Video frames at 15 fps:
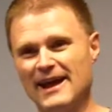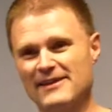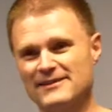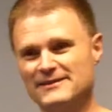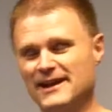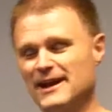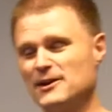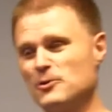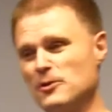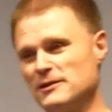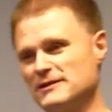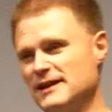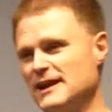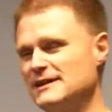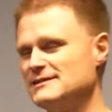and this guy had a
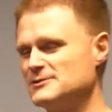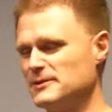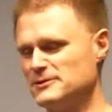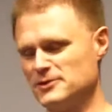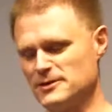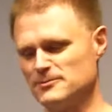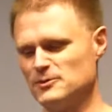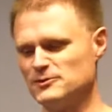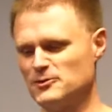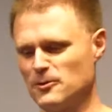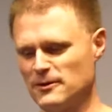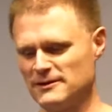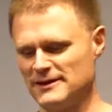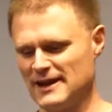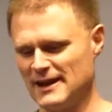court date, so I took him to his
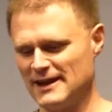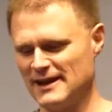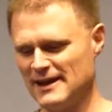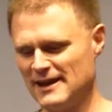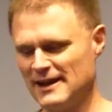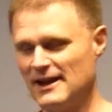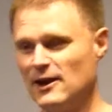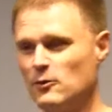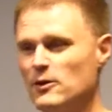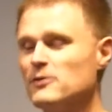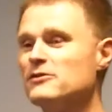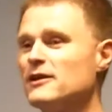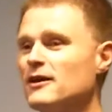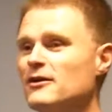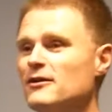court date. We
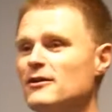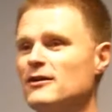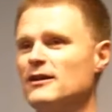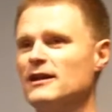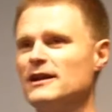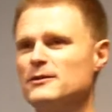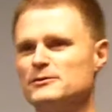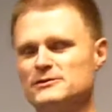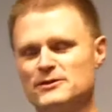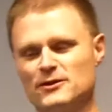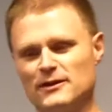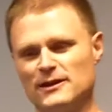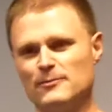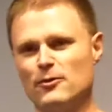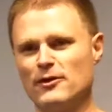were there early. It was an
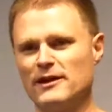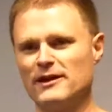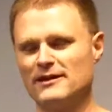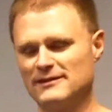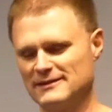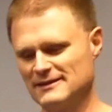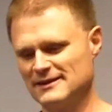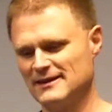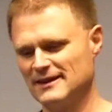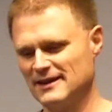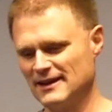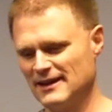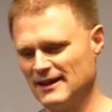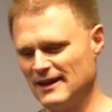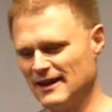early morning
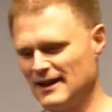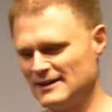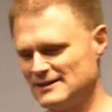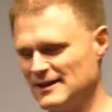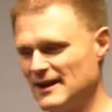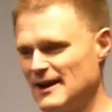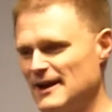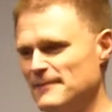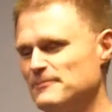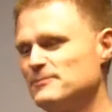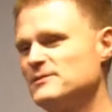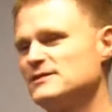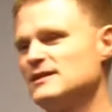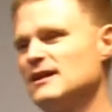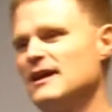
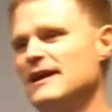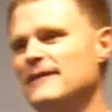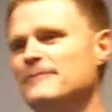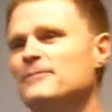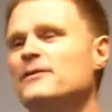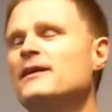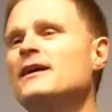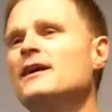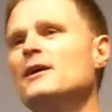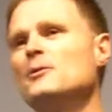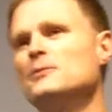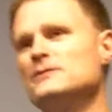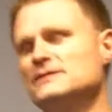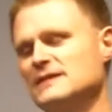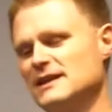time slot.
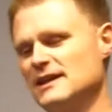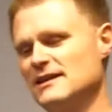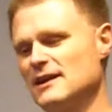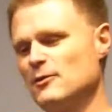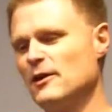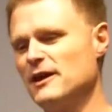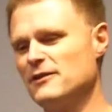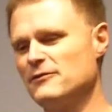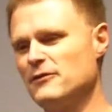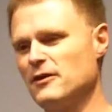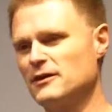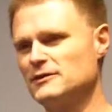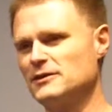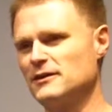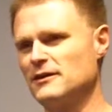We're sitting there waiting
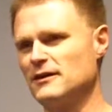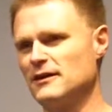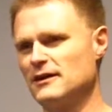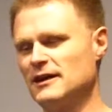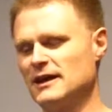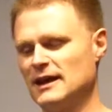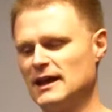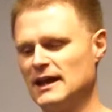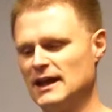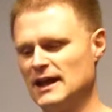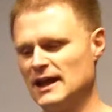for our turn